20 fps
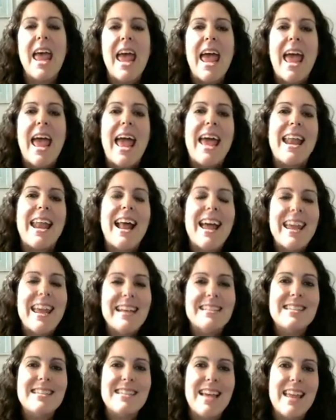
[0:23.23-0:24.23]
And I had
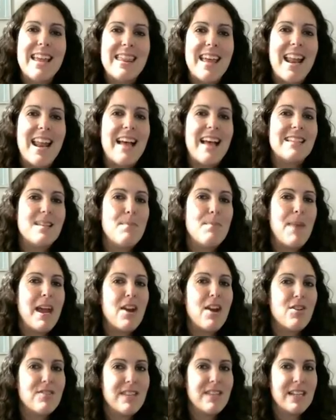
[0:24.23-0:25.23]
said that as a
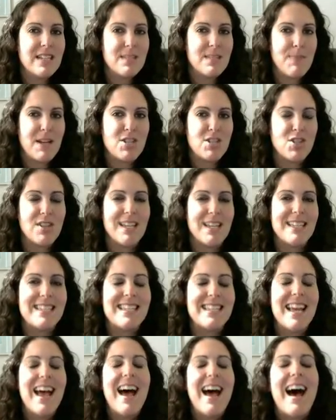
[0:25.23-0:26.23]
parenting specialist,
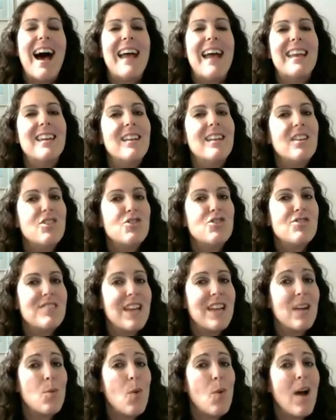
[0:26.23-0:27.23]
I can
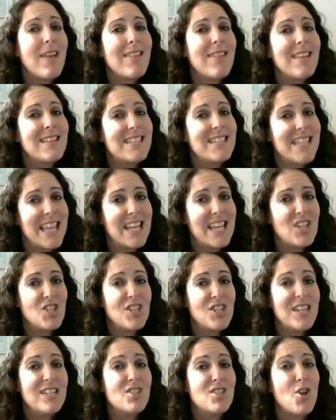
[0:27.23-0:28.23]
understand why these think
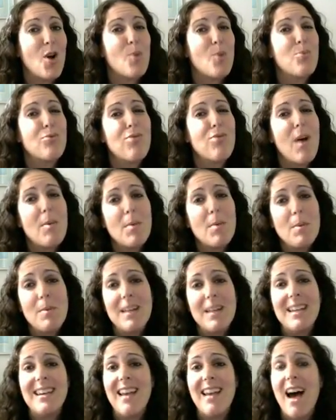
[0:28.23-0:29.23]
sheets are probably
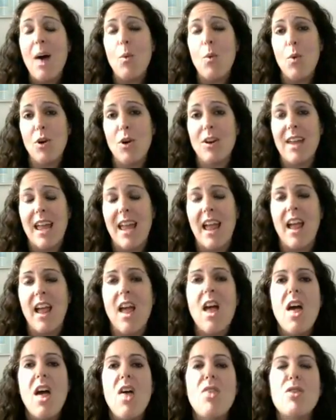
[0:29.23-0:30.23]
not working.
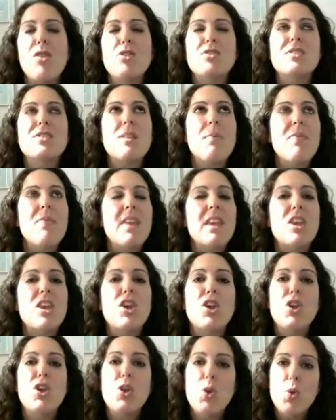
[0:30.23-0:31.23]
There's something
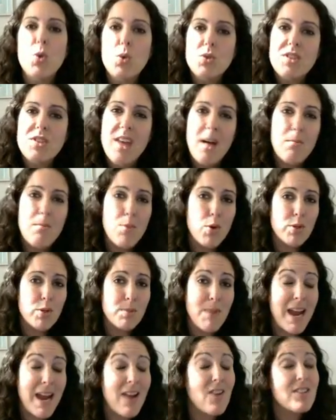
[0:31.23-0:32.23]
huge that most
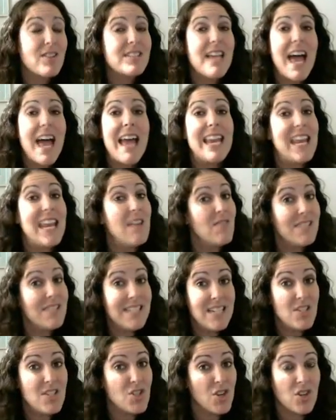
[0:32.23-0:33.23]
parents and even
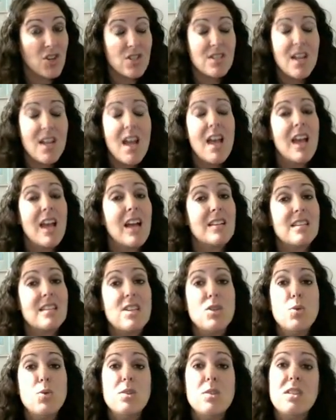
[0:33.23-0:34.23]
teachers, because I
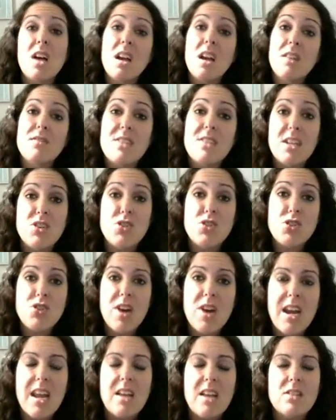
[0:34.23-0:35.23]
do a ton of teacher
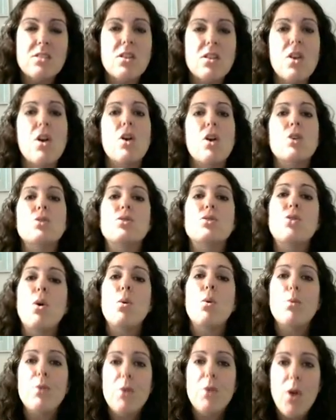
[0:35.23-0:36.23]
trainings,
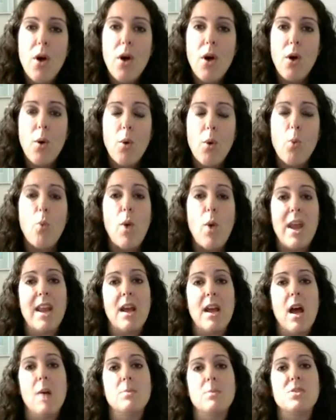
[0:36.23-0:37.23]
don't know when it
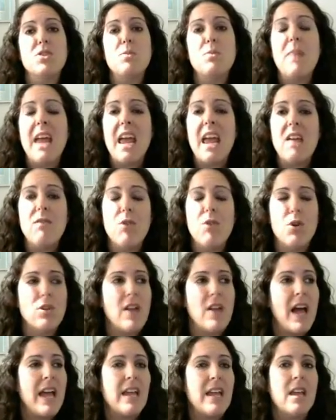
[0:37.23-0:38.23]
comes to behavior
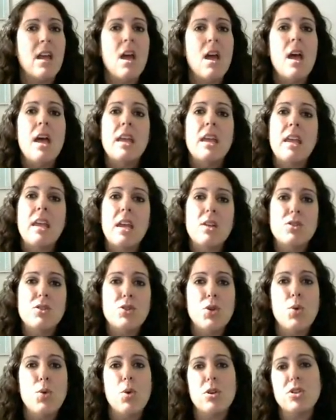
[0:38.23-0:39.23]
like kids
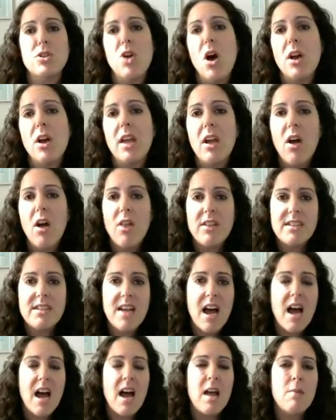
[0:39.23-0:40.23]
who are talking all the
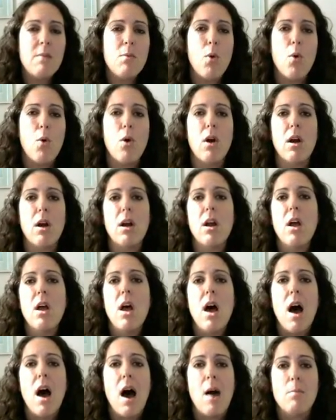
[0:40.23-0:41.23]
time or
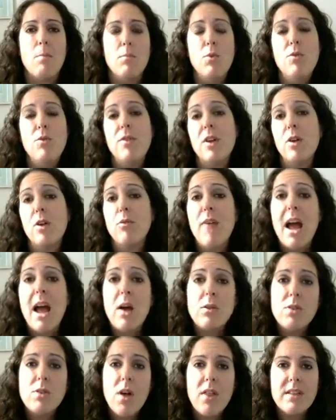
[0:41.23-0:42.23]
moving
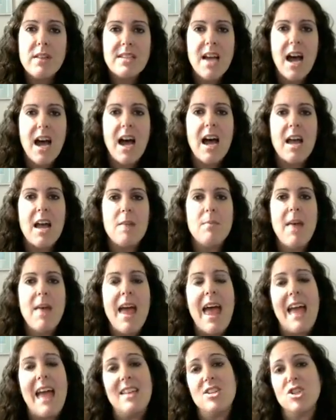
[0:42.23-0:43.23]
around all the time
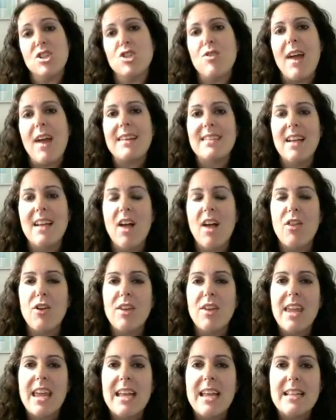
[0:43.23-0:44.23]
and distracting other
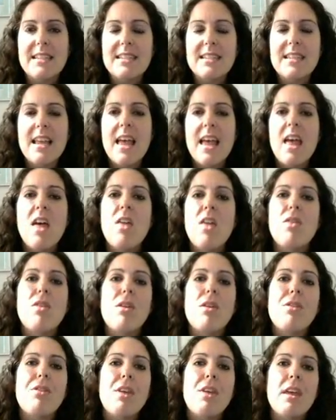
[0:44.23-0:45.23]
kids. The
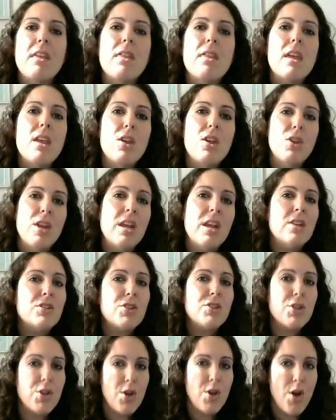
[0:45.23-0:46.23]
thing that you need
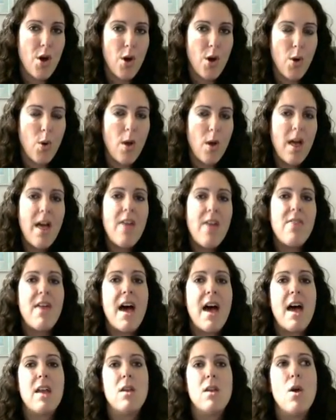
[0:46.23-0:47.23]
to know
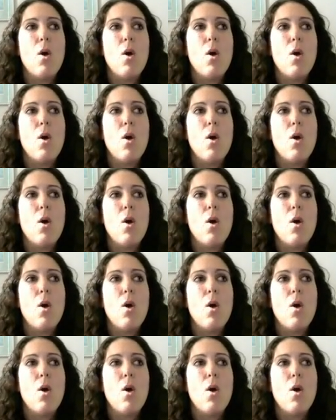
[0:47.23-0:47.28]
that